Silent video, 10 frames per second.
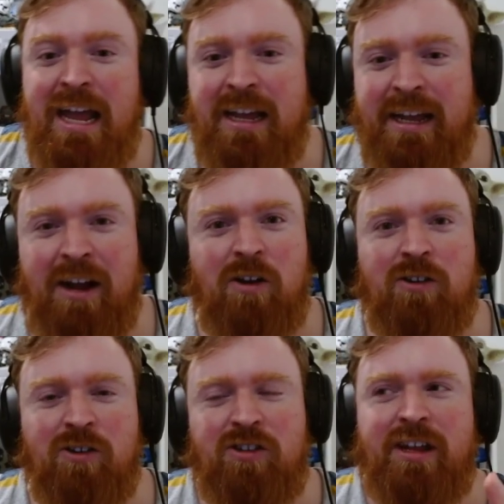
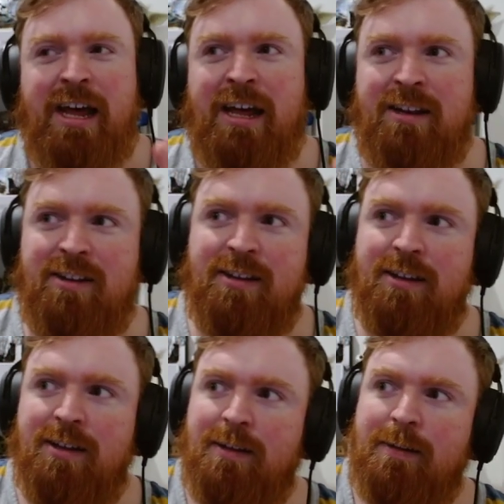characters that
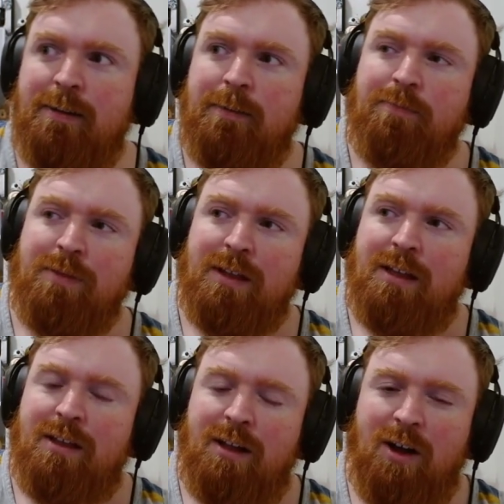
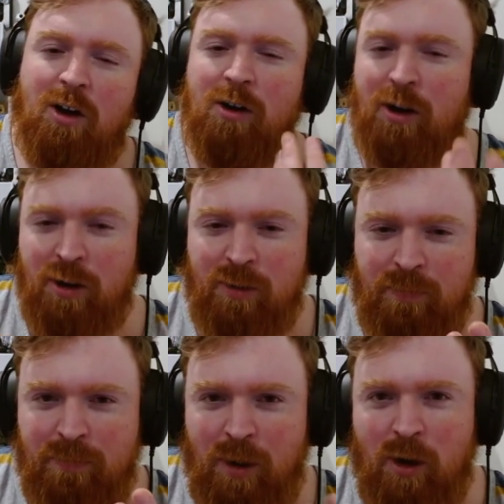
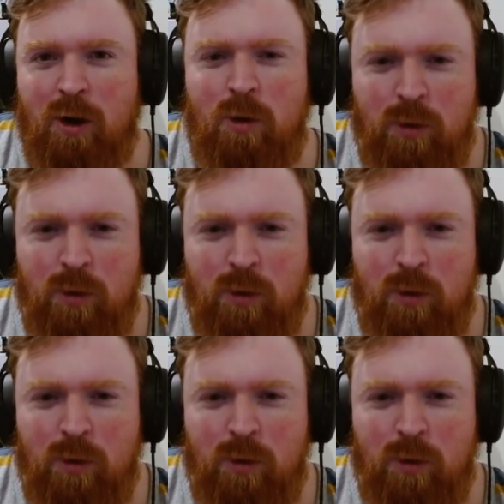are our own